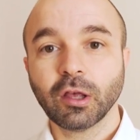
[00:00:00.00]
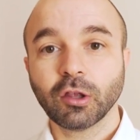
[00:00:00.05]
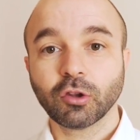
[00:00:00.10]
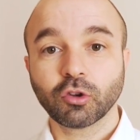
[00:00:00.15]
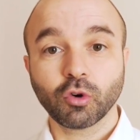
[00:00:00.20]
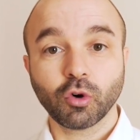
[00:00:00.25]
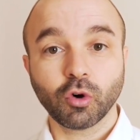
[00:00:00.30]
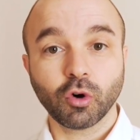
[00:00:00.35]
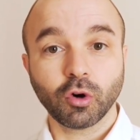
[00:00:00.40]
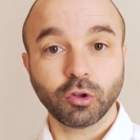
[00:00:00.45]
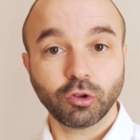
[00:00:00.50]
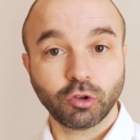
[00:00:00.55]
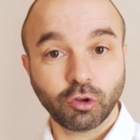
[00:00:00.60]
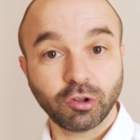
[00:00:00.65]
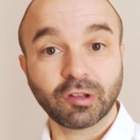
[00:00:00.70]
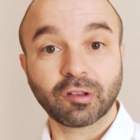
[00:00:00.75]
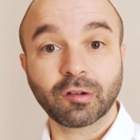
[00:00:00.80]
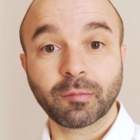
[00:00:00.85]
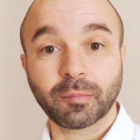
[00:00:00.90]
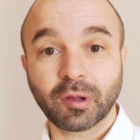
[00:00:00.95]
So
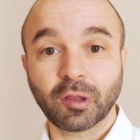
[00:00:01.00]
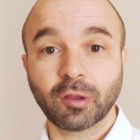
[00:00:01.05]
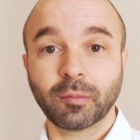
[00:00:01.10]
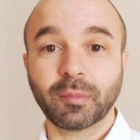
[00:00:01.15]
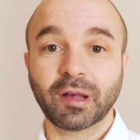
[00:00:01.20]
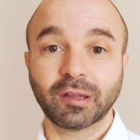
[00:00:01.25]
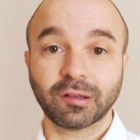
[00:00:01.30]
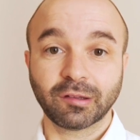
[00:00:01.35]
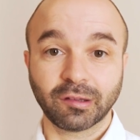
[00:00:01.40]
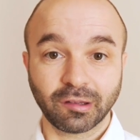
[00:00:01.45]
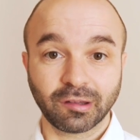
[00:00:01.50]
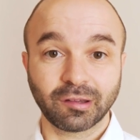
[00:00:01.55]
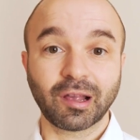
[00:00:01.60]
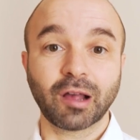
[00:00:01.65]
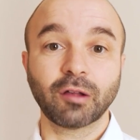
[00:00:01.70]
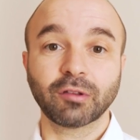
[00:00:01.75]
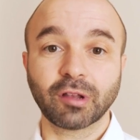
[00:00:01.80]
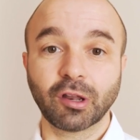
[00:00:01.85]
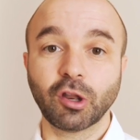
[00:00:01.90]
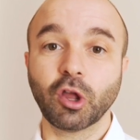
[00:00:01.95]
£2,000 a month
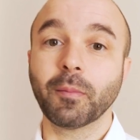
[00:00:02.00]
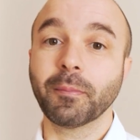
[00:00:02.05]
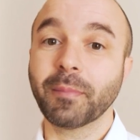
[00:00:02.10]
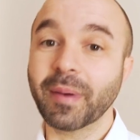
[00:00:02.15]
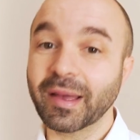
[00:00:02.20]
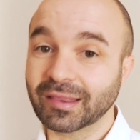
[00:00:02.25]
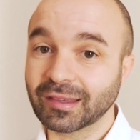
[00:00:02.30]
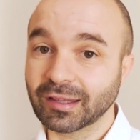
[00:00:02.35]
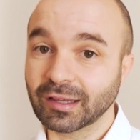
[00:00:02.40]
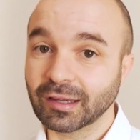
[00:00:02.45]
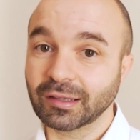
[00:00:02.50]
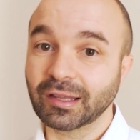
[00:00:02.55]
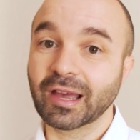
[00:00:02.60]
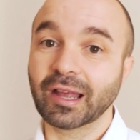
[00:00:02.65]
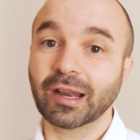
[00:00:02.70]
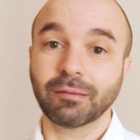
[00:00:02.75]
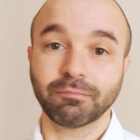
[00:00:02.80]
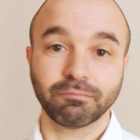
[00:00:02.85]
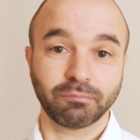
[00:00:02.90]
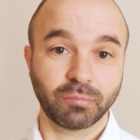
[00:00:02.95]
sounds a lot better
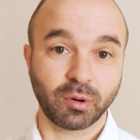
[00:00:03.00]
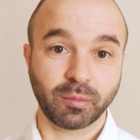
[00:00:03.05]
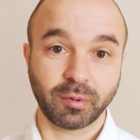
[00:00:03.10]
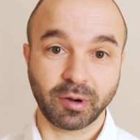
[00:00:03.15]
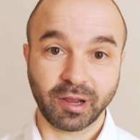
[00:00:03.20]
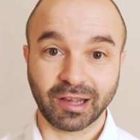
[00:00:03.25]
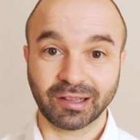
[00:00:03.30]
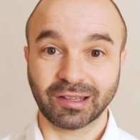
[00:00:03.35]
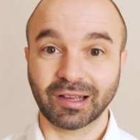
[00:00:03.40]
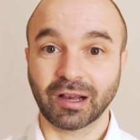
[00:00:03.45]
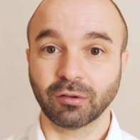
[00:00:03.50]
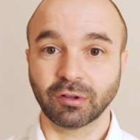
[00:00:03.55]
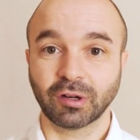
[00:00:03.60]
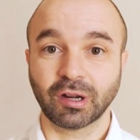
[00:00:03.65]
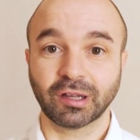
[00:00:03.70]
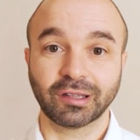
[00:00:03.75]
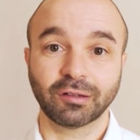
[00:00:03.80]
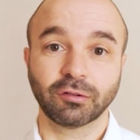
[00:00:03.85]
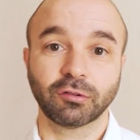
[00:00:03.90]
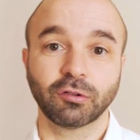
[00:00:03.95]
than probably
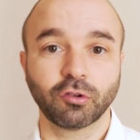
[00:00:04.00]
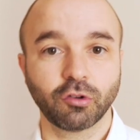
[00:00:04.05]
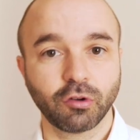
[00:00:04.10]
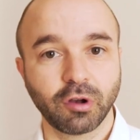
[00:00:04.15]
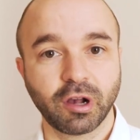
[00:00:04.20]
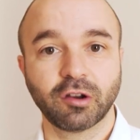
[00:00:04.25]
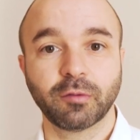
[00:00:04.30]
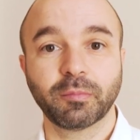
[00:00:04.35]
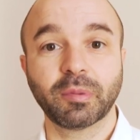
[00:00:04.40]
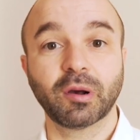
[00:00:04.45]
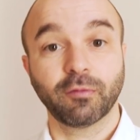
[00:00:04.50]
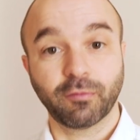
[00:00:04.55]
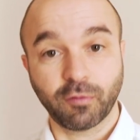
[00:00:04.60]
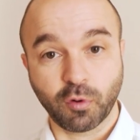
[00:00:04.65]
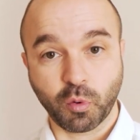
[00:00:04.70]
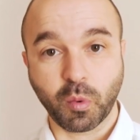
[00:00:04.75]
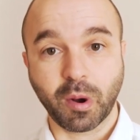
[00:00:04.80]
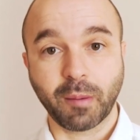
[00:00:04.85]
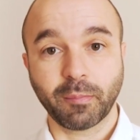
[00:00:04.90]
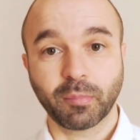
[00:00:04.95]
£1,000–1,200
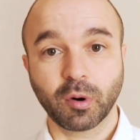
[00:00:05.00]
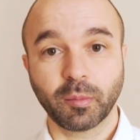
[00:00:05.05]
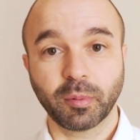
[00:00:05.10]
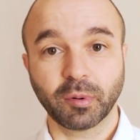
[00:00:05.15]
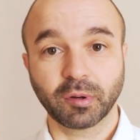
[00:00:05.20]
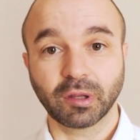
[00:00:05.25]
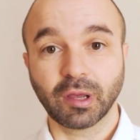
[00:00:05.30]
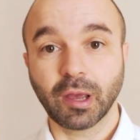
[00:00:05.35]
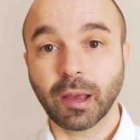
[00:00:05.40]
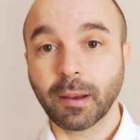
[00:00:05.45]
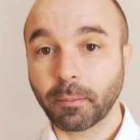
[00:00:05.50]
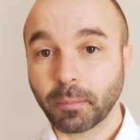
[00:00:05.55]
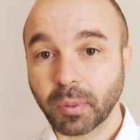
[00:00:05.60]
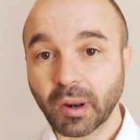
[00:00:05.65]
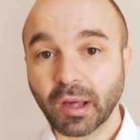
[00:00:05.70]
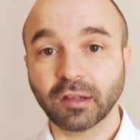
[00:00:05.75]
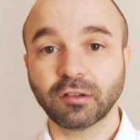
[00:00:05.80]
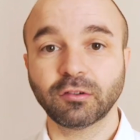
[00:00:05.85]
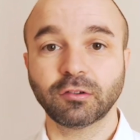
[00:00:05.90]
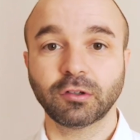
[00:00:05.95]
for one property.
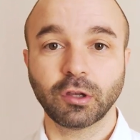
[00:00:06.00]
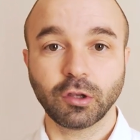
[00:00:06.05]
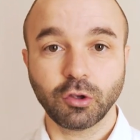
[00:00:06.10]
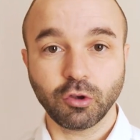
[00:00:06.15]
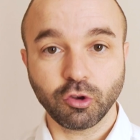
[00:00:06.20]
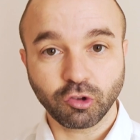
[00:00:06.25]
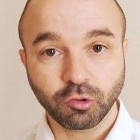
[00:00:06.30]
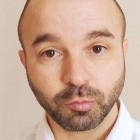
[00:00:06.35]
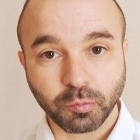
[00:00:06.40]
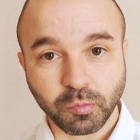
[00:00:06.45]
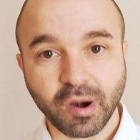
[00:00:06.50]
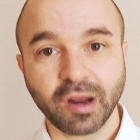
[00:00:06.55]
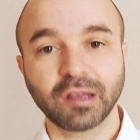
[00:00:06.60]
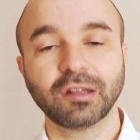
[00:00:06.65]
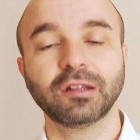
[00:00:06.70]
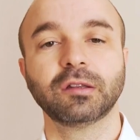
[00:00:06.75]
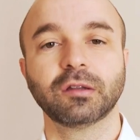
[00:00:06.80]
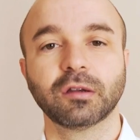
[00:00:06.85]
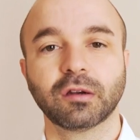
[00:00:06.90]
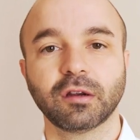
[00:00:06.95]
Plus, you're
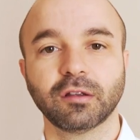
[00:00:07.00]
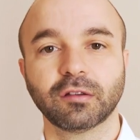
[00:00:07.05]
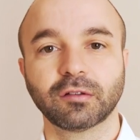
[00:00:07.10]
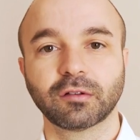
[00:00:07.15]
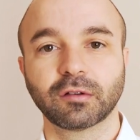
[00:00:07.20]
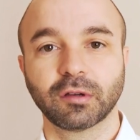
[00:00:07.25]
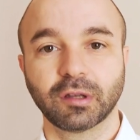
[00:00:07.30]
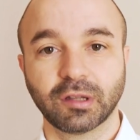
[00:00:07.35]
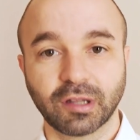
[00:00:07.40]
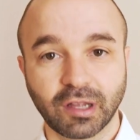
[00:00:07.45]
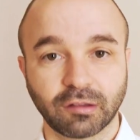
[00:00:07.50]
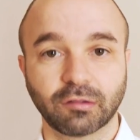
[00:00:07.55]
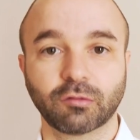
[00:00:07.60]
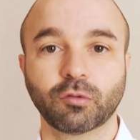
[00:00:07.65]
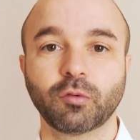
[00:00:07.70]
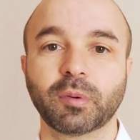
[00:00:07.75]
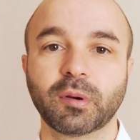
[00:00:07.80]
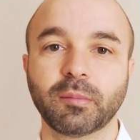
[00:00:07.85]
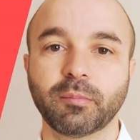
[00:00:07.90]
spreading the risk. That's super